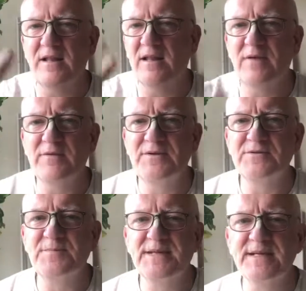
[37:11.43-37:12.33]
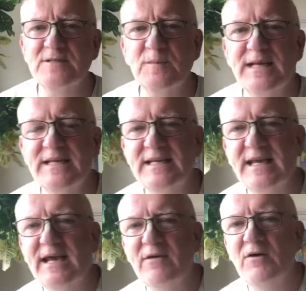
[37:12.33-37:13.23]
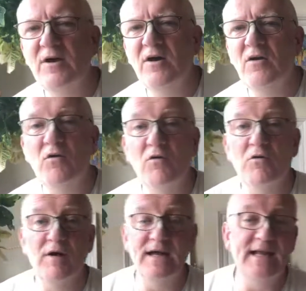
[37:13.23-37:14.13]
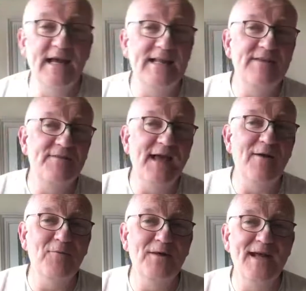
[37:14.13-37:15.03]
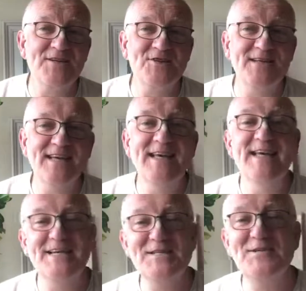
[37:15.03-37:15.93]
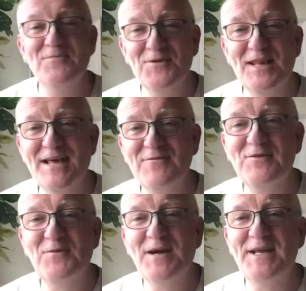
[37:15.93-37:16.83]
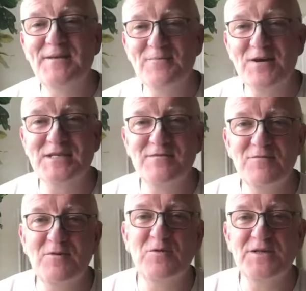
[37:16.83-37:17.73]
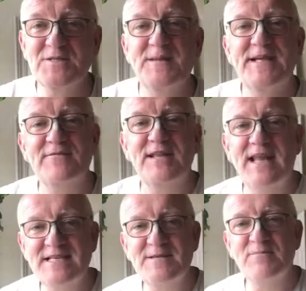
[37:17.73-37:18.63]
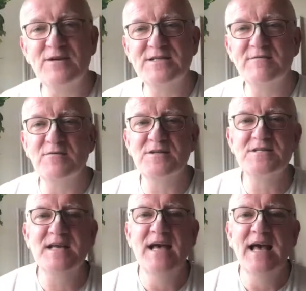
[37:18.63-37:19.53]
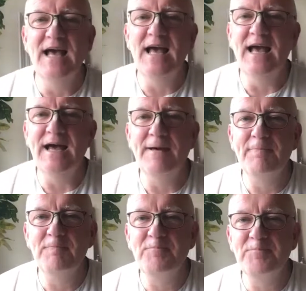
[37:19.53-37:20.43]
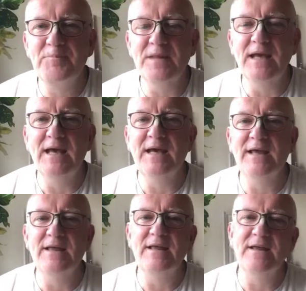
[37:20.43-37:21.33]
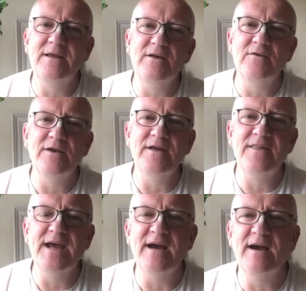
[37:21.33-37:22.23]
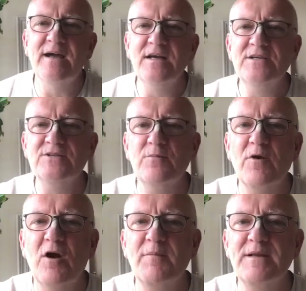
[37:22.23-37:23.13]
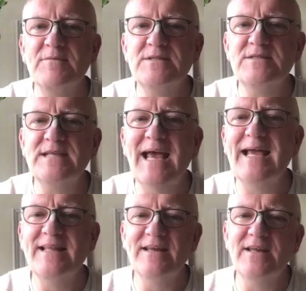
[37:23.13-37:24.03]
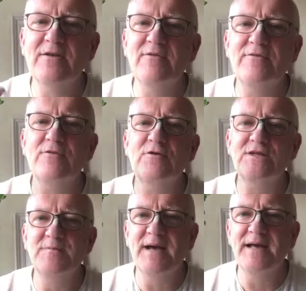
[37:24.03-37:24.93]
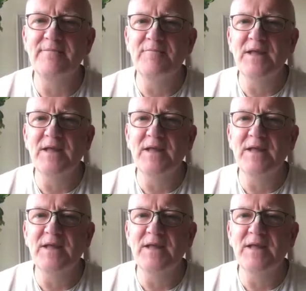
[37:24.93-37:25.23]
like we've just been explaining now, and even that one actually is in one level quite an impressive one, what to speak of the less impressive ones, you know, that are there. So Prabhupada was saying that, you know, a foolish man